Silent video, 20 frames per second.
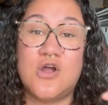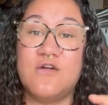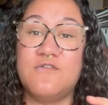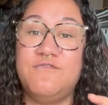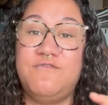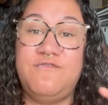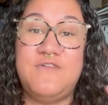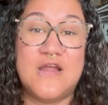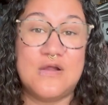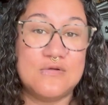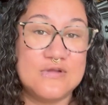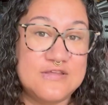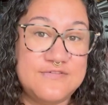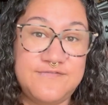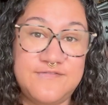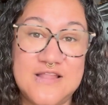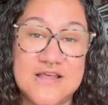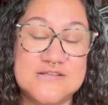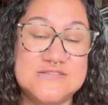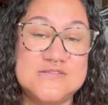are very
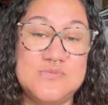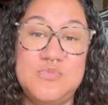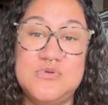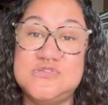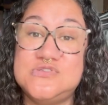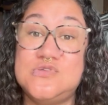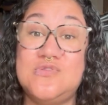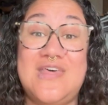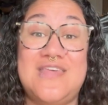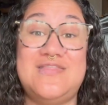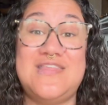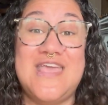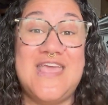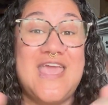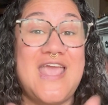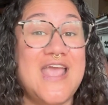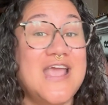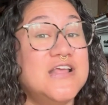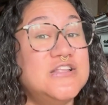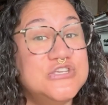flexible so that they
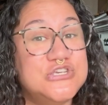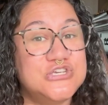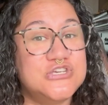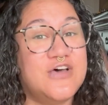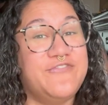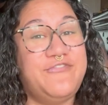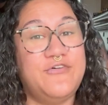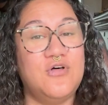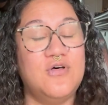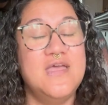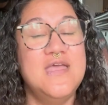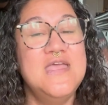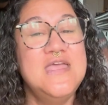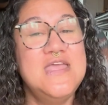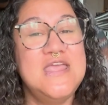can shuffle